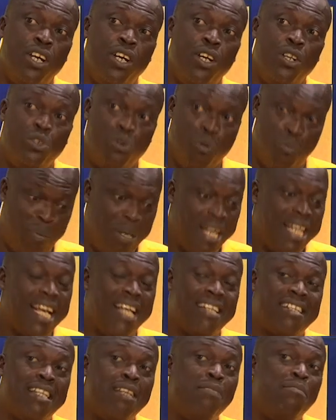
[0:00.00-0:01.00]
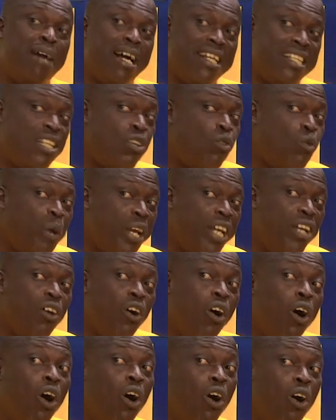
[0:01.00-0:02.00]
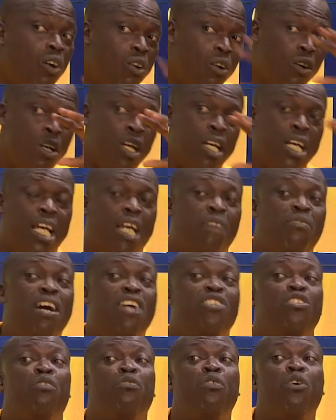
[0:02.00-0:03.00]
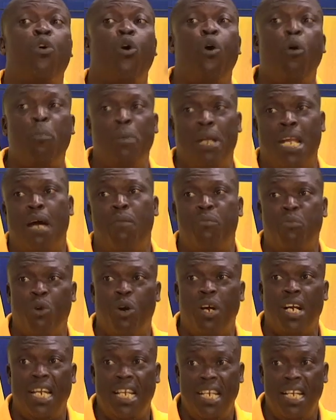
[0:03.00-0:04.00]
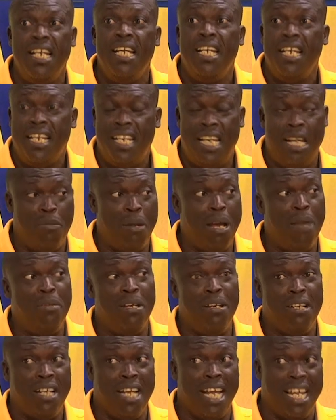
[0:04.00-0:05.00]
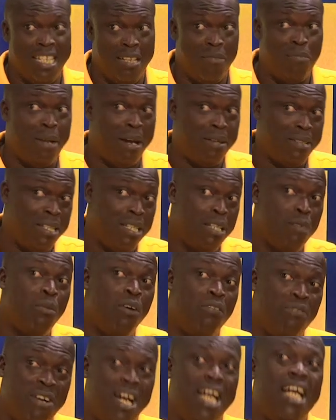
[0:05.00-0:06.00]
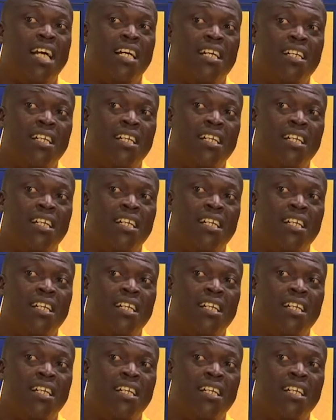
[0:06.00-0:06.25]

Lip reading: to pick a slim margin win, or if House of Folk open up wrongly, they might be getting baptism of fire.